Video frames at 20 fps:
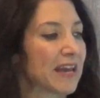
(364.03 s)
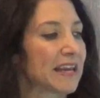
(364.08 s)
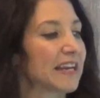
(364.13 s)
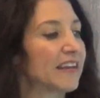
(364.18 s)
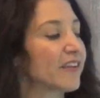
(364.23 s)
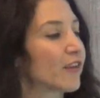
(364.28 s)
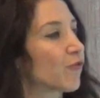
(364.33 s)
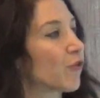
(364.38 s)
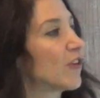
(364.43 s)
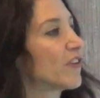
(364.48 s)

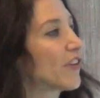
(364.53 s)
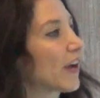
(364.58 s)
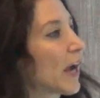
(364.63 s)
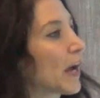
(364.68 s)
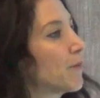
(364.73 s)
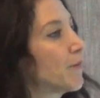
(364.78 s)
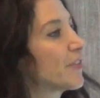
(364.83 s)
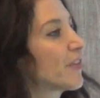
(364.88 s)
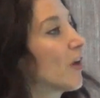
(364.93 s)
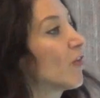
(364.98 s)
many different
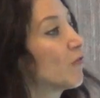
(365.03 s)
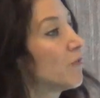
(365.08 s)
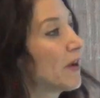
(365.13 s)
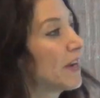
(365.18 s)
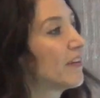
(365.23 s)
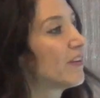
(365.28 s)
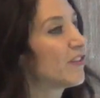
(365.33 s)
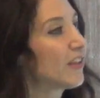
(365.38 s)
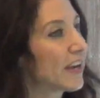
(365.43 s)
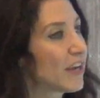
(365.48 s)
types of
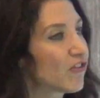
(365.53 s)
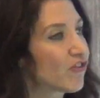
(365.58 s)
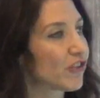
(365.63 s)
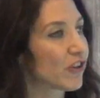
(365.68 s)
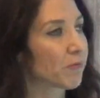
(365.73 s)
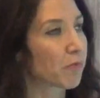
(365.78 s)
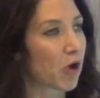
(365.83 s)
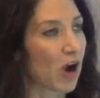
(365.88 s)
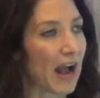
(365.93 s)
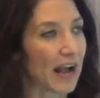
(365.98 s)

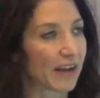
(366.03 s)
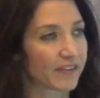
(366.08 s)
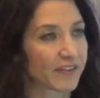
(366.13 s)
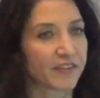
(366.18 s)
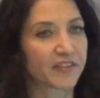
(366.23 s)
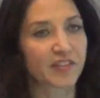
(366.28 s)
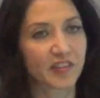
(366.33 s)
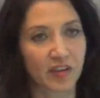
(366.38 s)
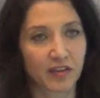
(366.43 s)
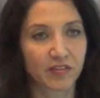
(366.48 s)
meditation
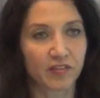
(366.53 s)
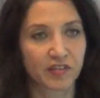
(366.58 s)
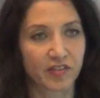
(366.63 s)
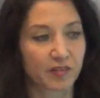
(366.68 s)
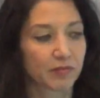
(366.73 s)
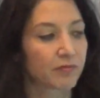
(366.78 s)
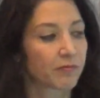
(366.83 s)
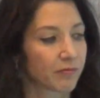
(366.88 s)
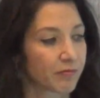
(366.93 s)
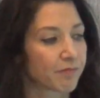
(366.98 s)
practices.
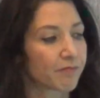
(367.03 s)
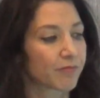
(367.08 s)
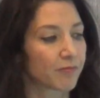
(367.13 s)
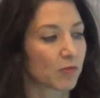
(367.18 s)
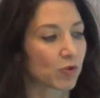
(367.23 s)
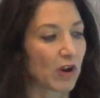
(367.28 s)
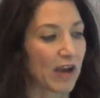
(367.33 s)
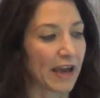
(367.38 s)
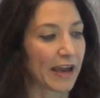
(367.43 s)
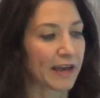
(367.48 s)

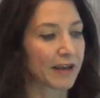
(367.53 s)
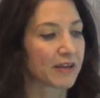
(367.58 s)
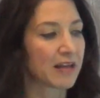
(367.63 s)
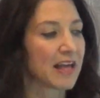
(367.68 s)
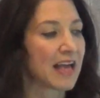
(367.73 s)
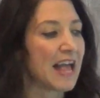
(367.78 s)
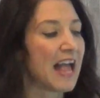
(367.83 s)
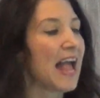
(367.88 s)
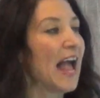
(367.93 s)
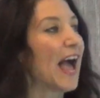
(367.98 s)
Okay?
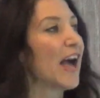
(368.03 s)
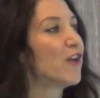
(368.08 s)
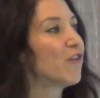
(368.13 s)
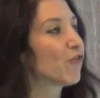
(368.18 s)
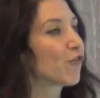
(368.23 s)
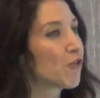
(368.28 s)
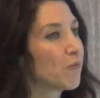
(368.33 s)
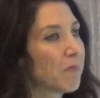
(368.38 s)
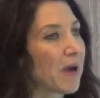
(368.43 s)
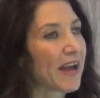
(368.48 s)

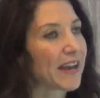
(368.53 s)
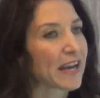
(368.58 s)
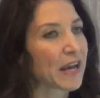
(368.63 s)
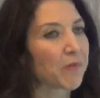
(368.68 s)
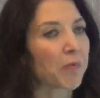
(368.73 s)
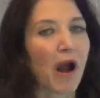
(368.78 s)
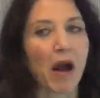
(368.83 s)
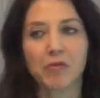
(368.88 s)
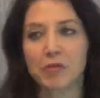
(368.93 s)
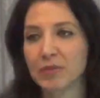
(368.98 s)
And for
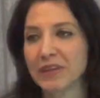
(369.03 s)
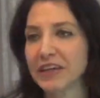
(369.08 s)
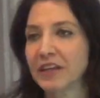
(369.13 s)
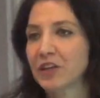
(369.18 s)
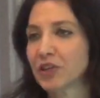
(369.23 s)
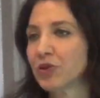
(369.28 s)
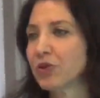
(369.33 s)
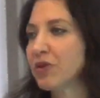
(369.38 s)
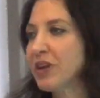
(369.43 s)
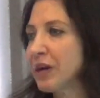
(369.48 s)
many, probably
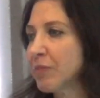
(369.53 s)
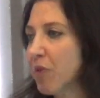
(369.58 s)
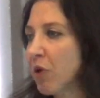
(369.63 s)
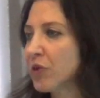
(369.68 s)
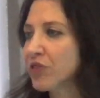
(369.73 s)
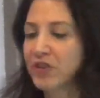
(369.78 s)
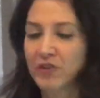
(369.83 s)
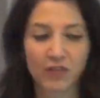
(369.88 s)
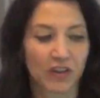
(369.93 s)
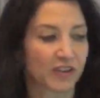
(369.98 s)
including
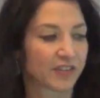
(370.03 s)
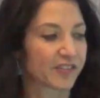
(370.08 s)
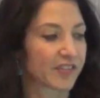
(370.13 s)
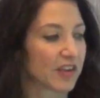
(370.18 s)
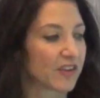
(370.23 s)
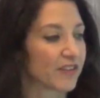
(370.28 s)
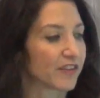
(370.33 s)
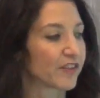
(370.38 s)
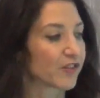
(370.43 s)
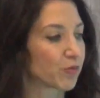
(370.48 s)
most of
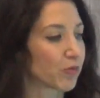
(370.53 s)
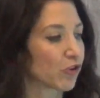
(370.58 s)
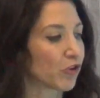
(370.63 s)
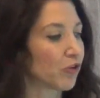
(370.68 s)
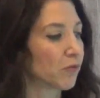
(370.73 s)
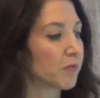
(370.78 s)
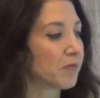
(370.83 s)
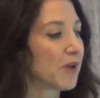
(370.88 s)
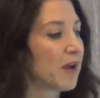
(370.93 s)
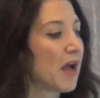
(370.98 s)
us in this
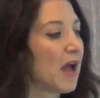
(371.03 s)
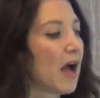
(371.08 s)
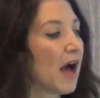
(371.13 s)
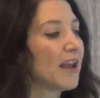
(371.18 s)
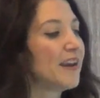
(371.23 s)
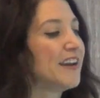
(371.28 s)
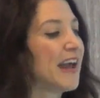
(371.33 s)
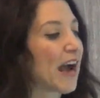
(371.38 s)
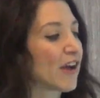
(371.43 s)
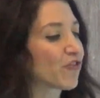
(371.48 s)
room,
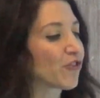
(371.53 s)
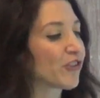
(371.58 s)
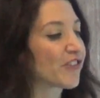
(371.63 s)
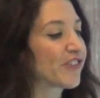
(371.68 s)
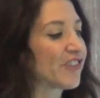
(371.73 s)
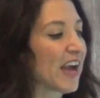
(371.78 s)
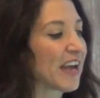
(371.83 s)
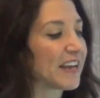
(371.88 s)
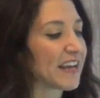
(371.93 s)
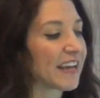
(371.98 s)

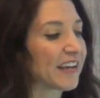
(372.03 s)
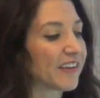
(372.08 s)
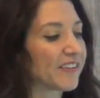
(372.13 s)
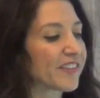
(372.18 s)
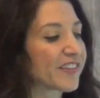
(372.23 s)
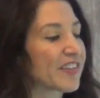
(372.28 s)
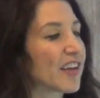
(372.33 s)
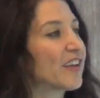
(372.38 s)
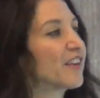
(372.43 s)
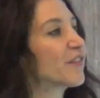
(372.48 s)
natural
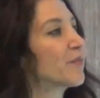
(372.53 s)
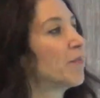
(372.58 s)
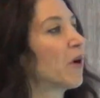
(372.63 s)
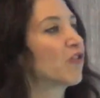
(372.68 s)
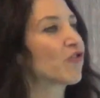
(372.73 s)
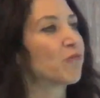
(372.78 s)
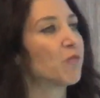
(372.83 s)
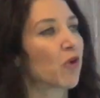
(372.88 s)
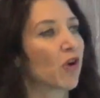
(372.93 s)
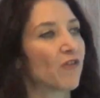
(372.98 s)
settings is
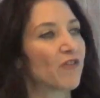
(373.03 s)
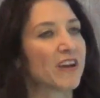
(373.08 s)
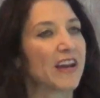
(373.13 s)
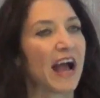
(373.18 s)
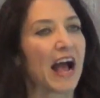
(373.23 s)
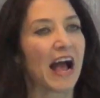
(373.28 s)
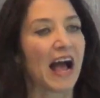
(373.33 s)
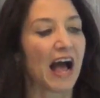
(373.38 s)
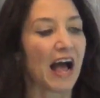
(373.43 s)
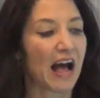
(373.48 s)
much more of
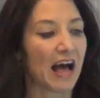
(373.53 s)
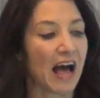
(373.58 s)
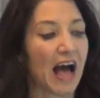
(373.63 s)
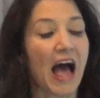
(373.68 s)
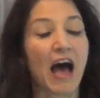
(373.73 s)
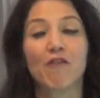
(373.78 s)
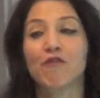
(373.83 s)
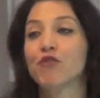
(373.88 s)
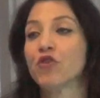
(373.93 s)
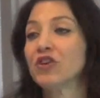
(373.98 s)
an
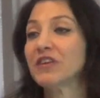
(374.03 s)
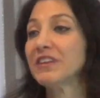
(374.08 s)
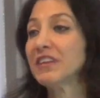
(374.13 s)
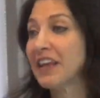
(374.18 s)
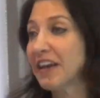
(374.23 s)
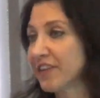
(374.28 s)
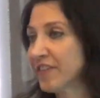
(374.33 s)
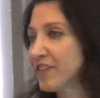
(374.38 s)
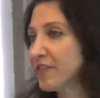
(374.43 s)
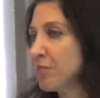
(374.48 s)

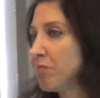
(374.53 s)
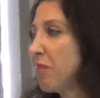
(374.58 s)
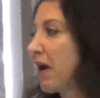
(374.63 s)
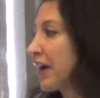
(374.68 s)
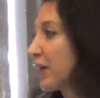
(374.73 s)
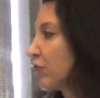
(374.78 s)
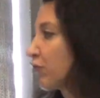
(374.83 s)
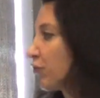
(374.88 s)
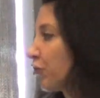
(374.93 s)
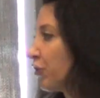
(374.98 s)
effortless,
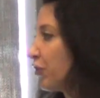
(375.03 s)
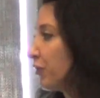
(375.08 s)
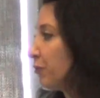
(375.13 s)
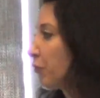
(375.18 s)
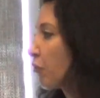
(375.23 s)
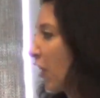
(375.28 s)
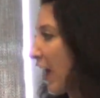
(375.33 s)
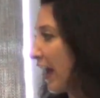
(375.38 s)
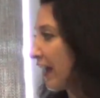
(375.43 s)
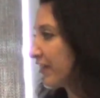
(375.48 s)

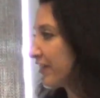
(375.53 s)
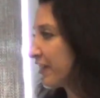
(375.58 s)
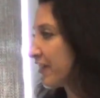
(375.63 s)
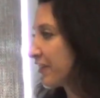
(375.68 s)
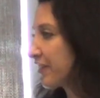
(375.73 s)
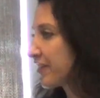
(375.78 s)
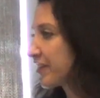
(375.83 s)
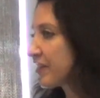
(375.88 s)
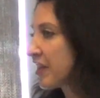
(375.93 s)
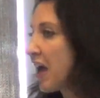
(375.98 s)
mindful
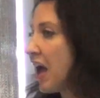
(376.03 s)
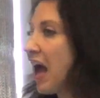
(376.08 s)
practice.